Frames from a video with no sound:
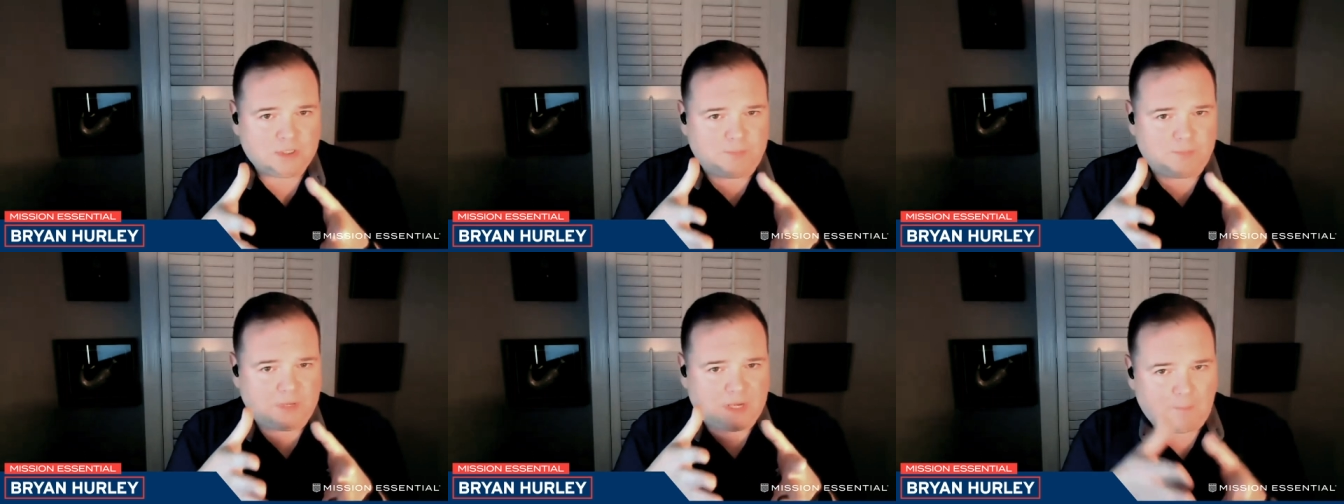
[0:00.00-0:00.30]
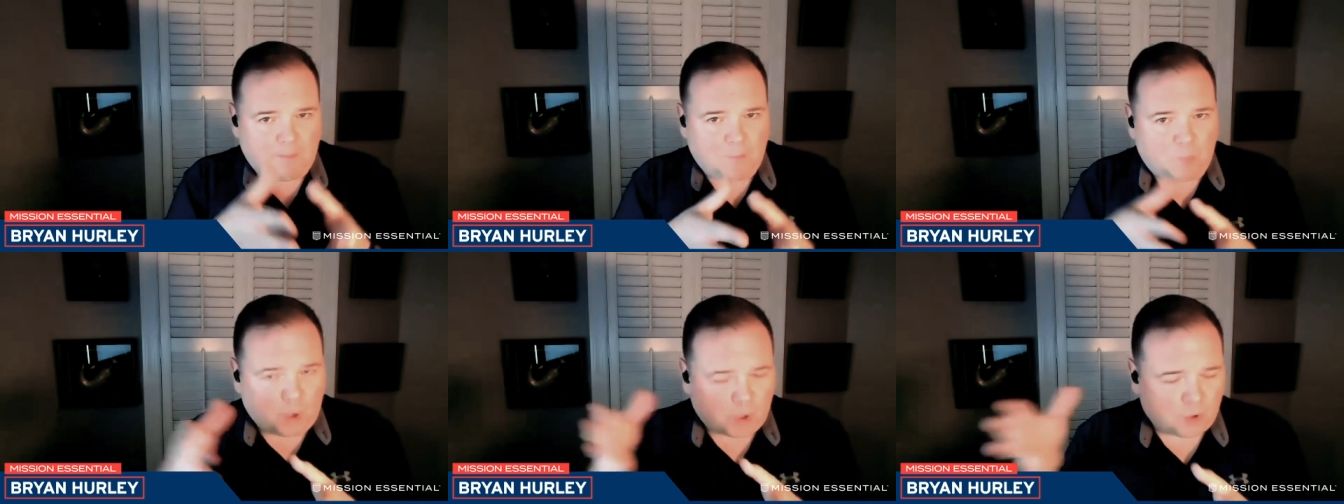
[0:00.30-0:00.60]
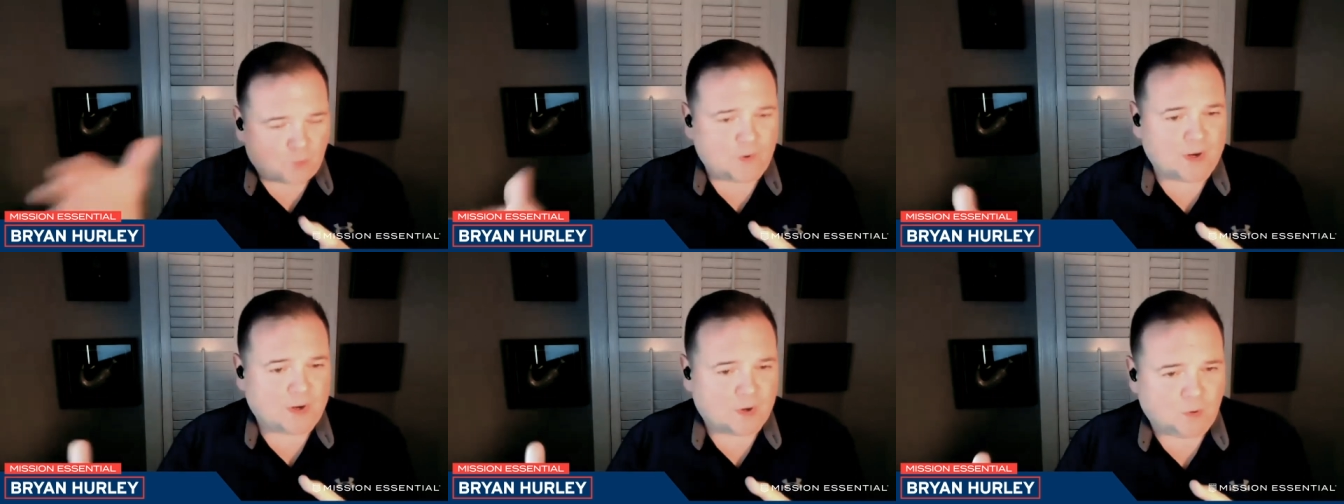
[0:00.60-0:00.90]
to become more
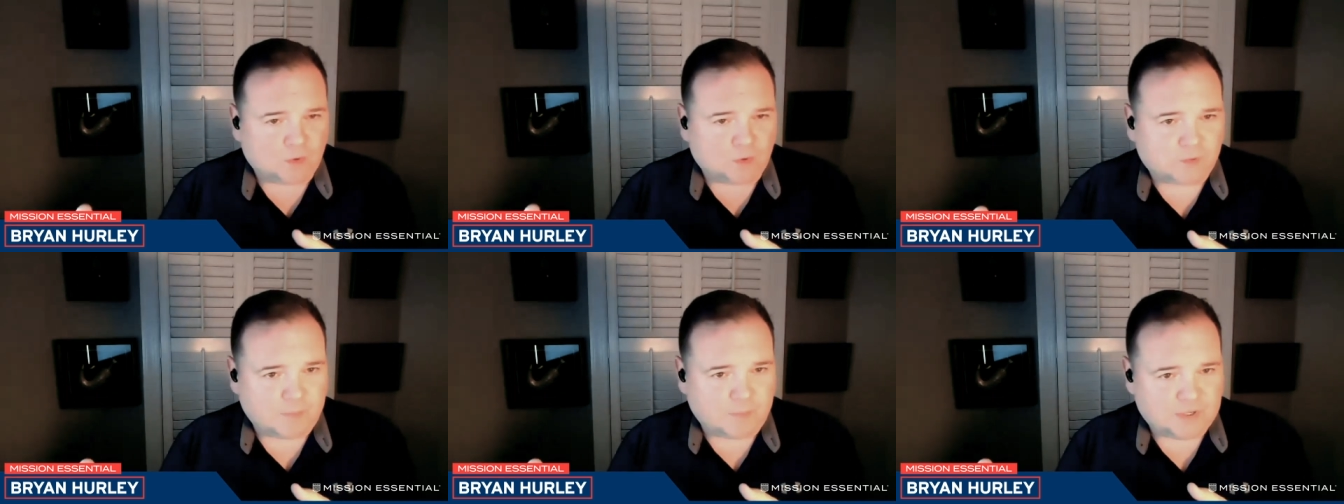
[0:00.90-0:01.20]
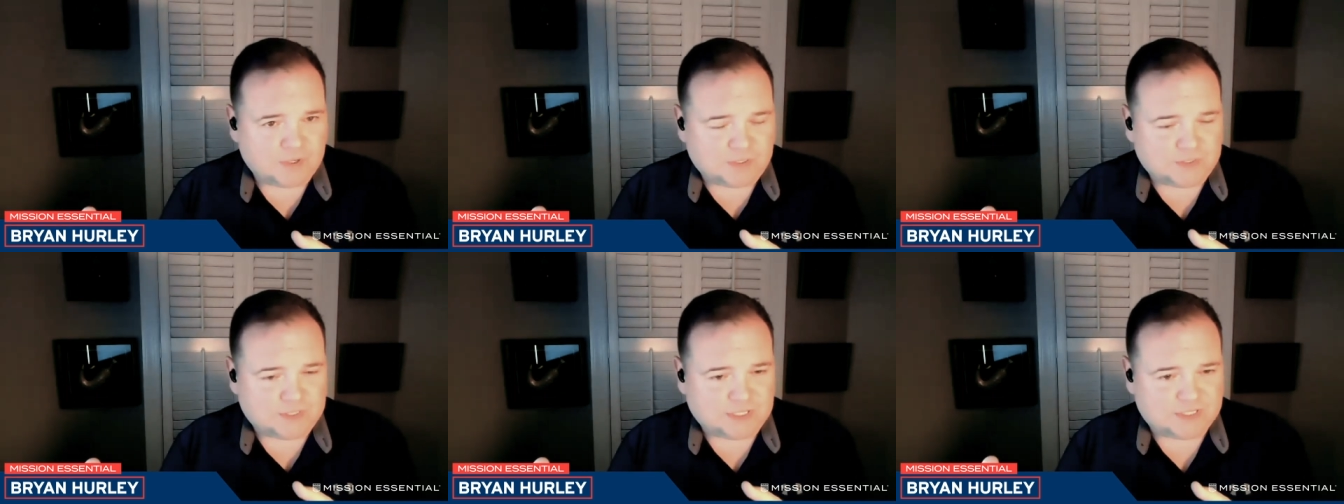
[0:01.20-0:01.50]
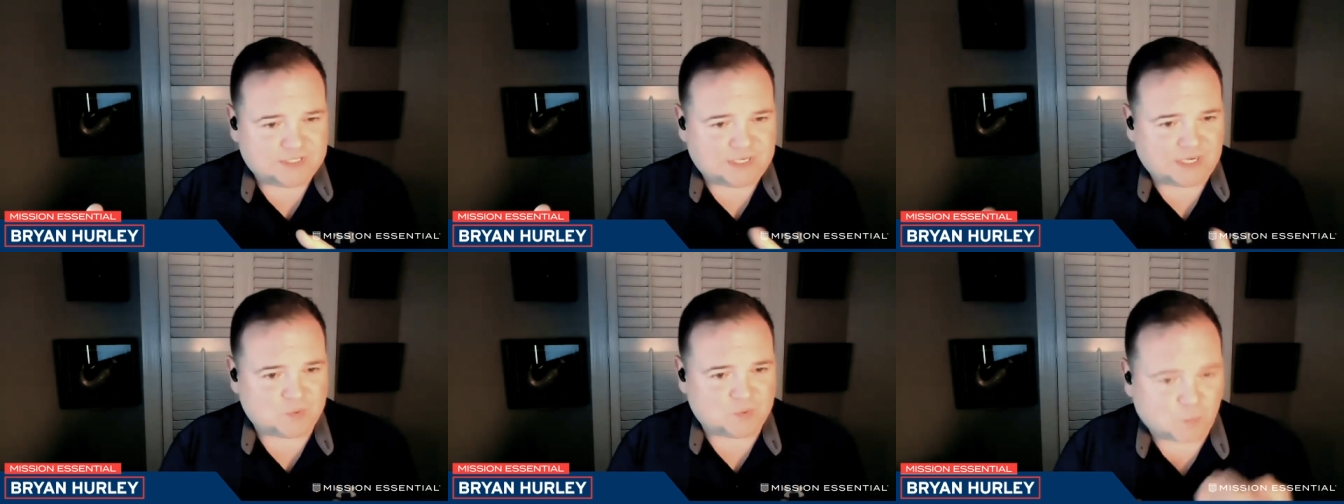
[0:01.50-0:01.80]
critical to mission
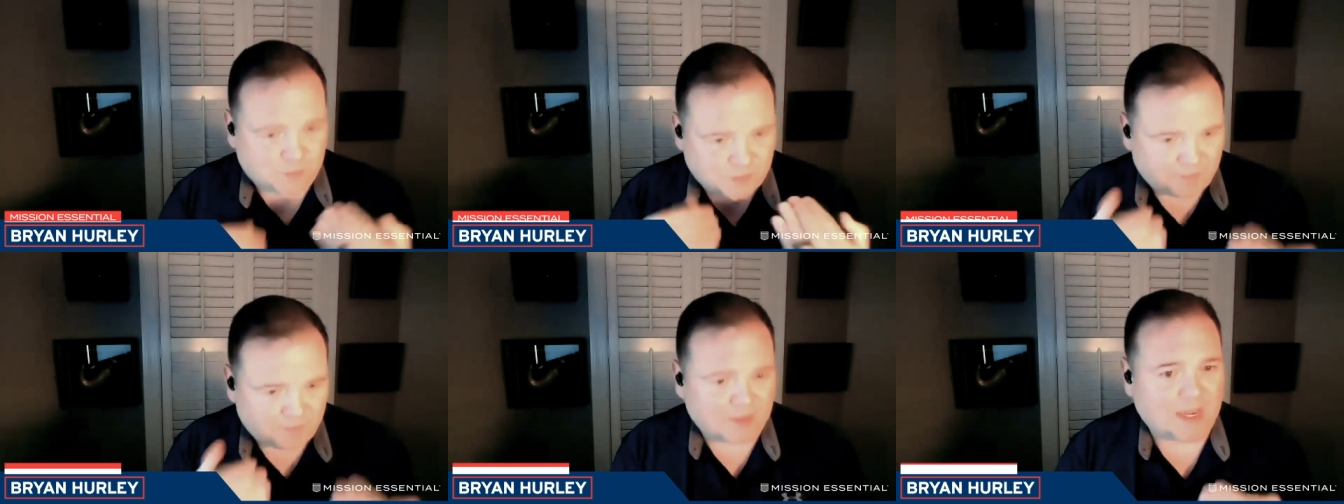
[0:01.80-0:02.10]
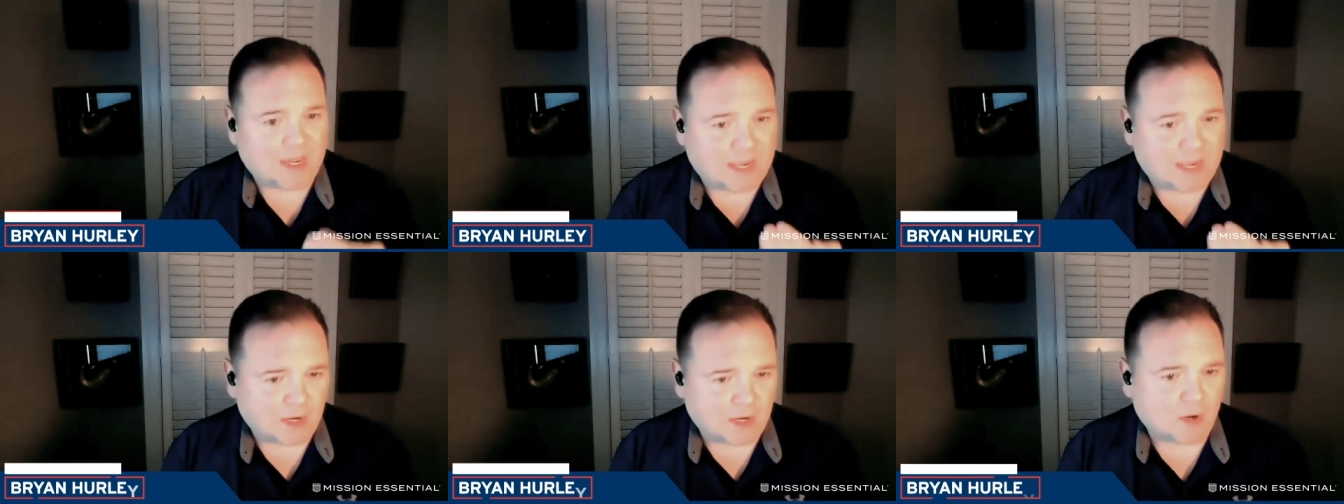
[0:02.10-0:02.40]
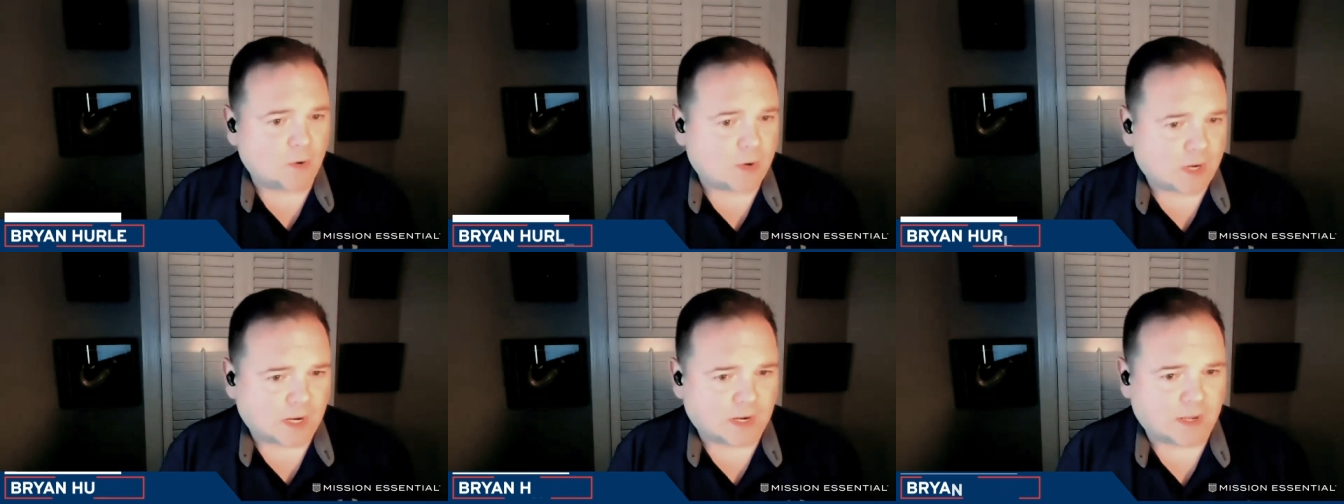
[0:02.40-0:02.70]
success within the
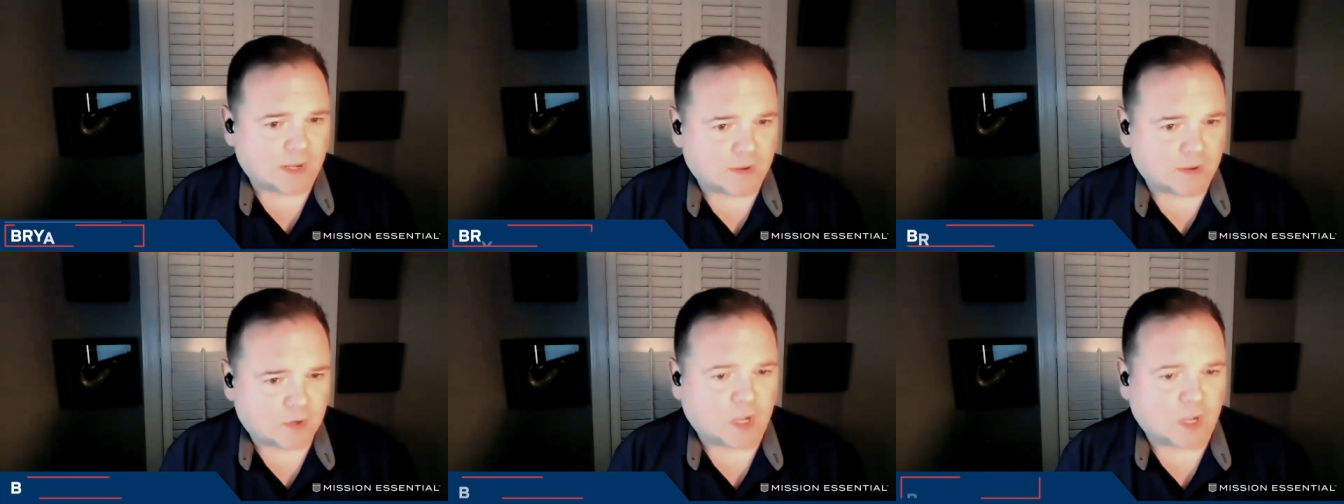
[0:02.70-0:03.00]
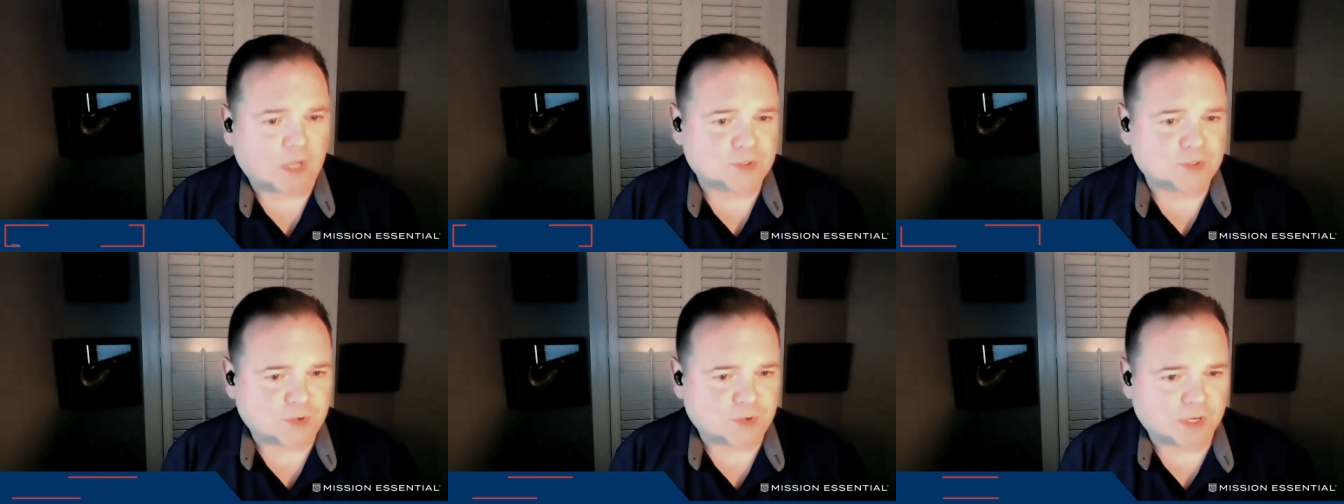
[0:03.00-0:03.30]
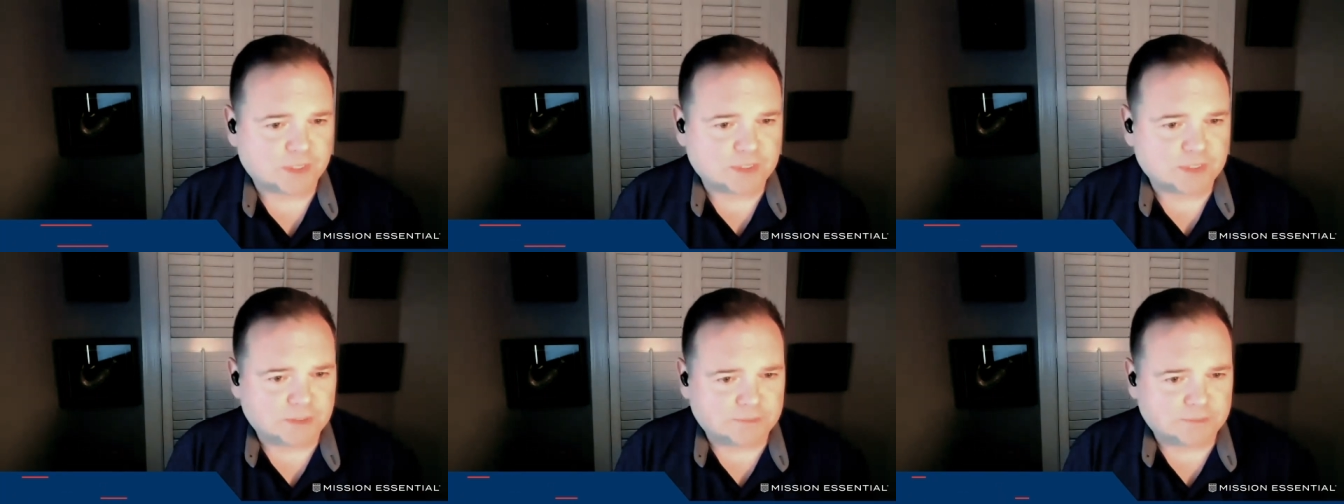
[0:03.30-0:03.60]
IO kind of
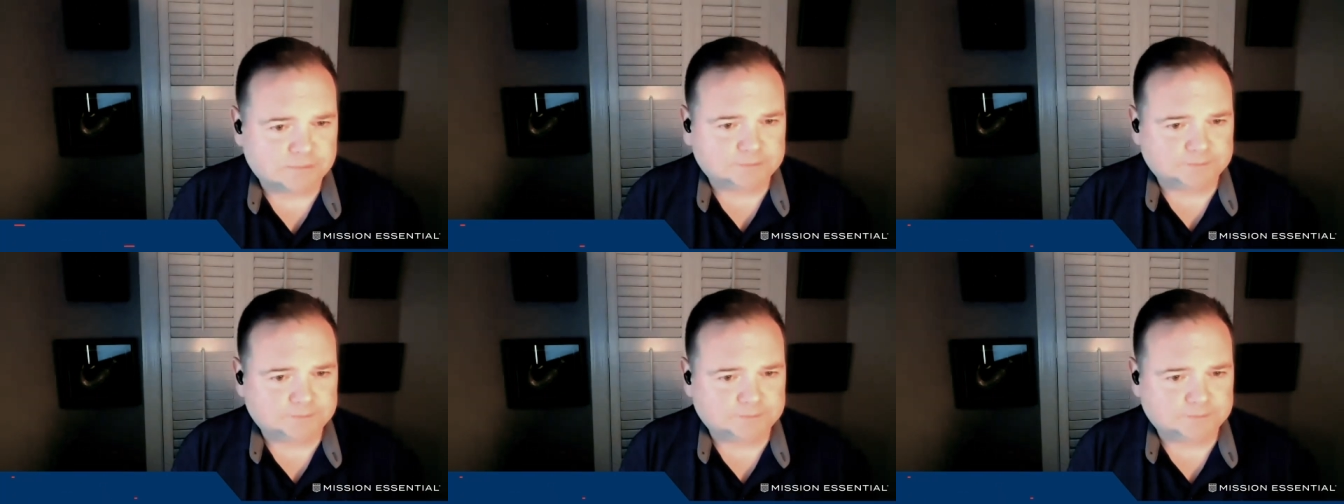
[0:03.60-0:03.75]
construct?